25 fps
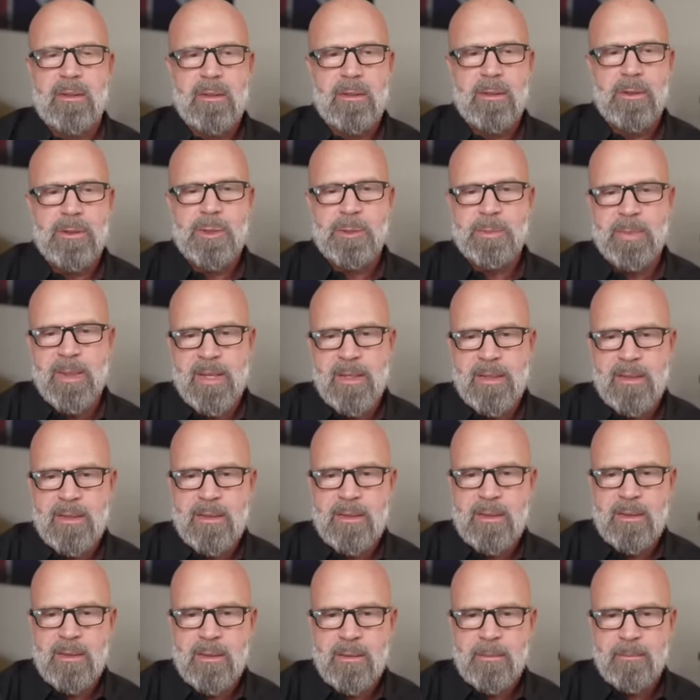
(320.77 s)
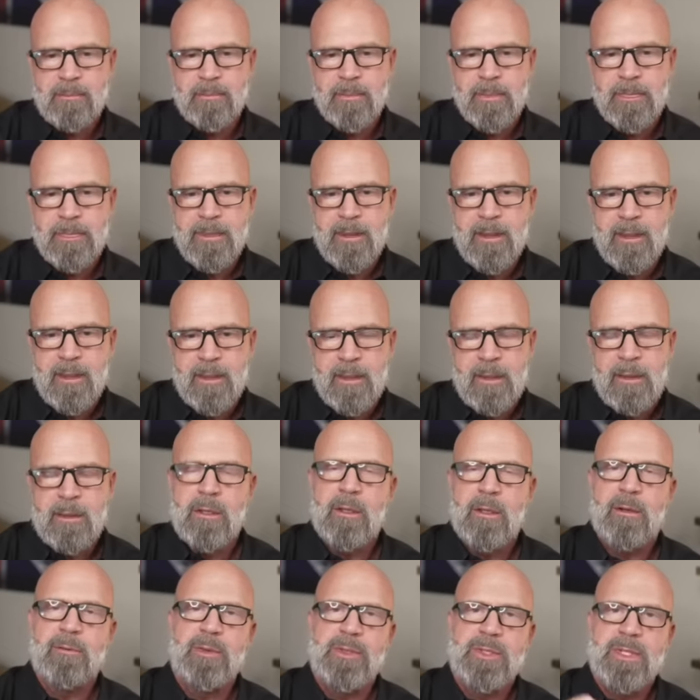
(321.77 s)
You spend,
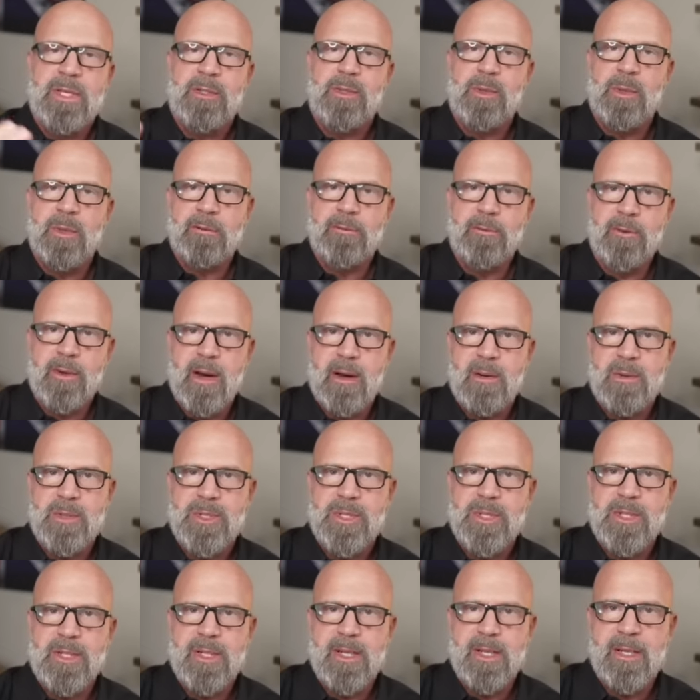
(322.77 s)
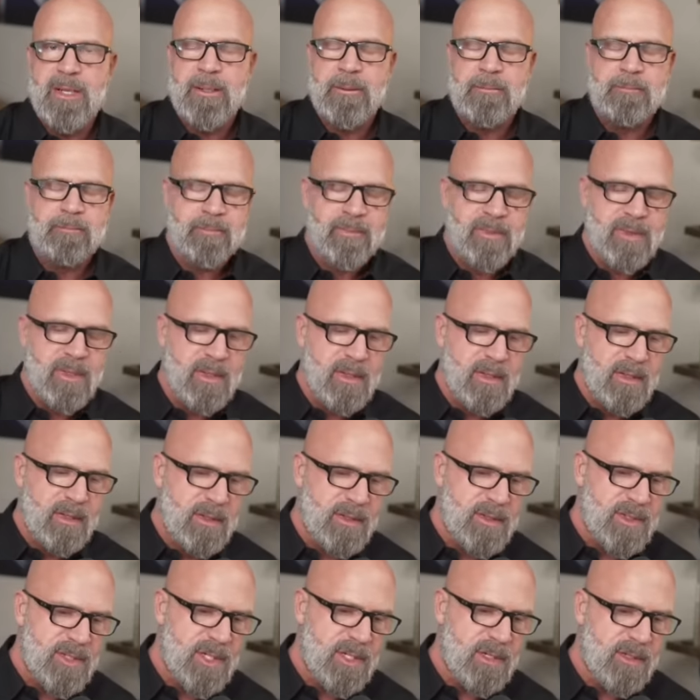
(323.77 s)
if you take 24 hours in a day,
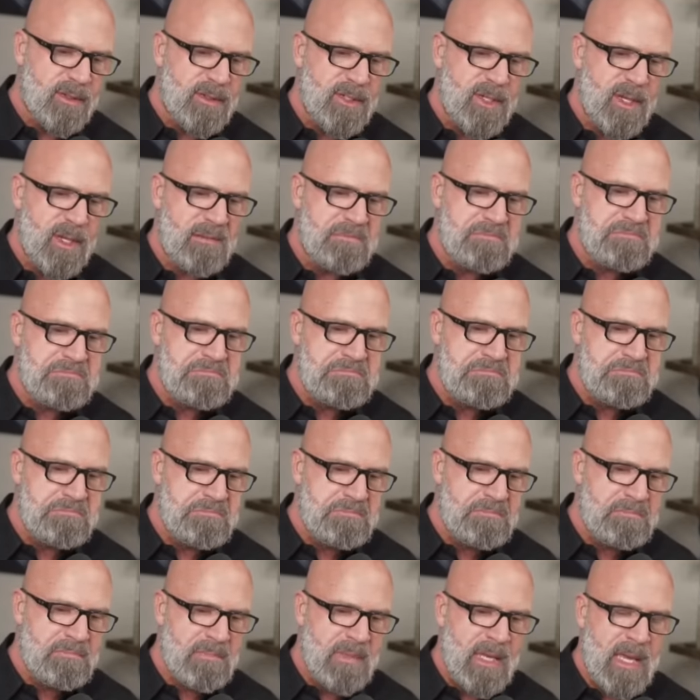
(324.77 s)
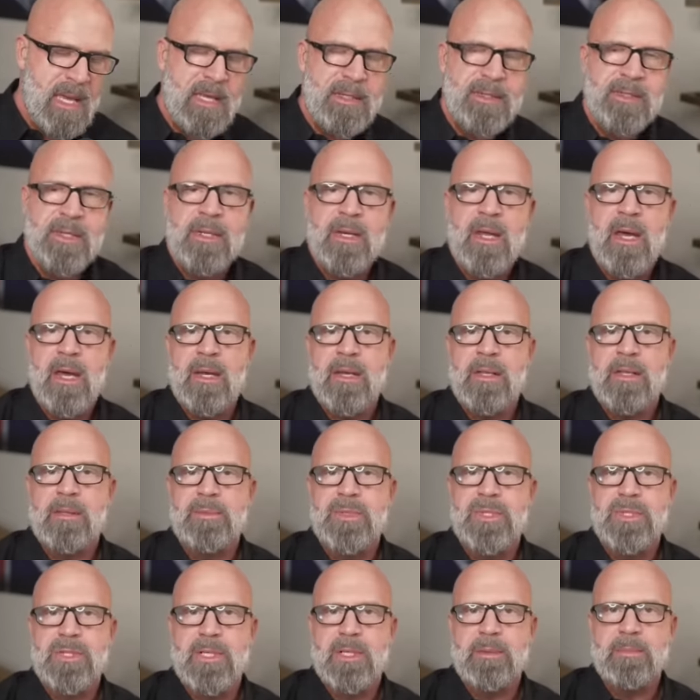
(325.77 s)
let's say you take 8 to 9 of them
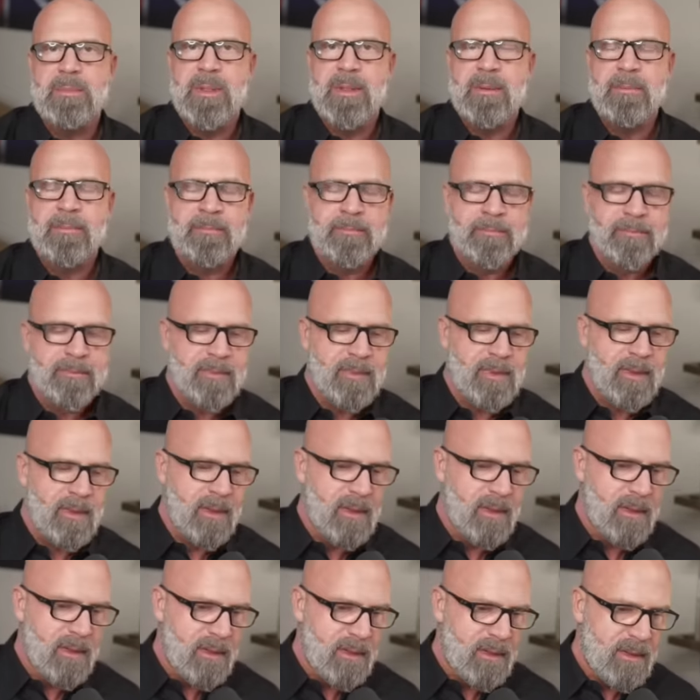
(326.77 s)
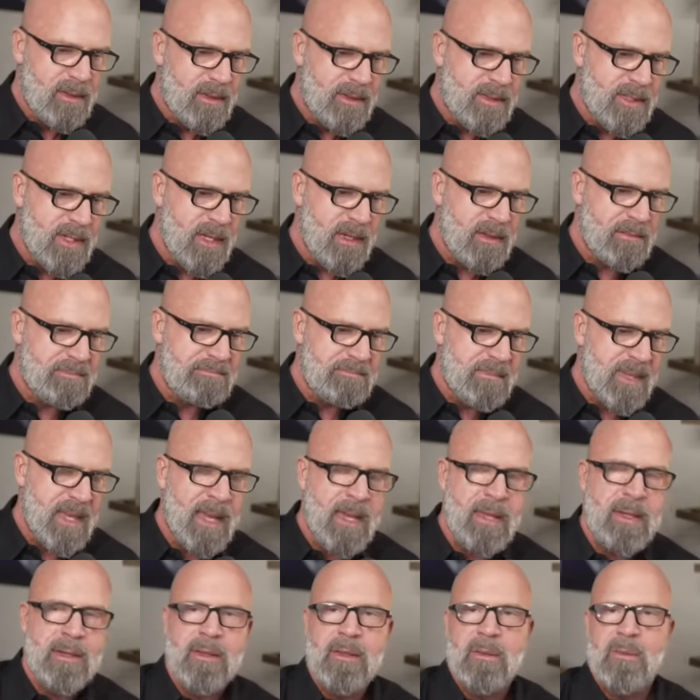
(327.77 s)
sleeping. You take
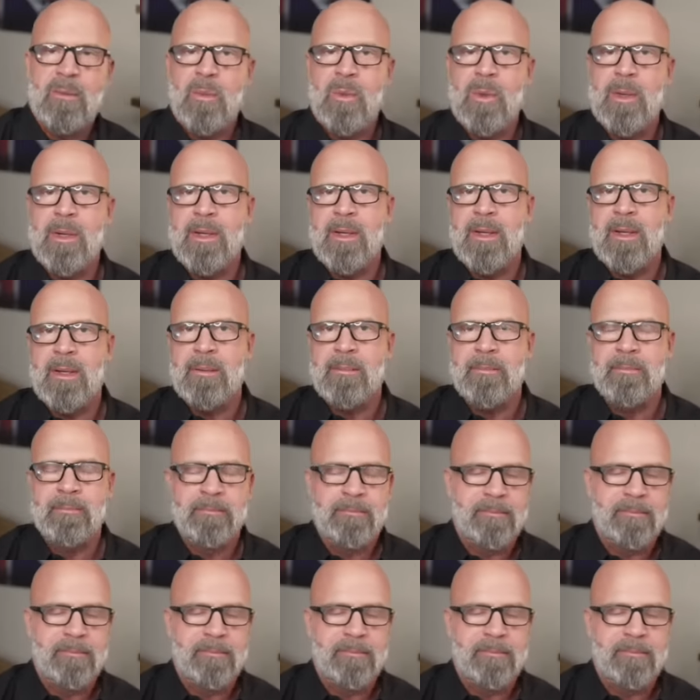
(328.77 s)
8 of them working.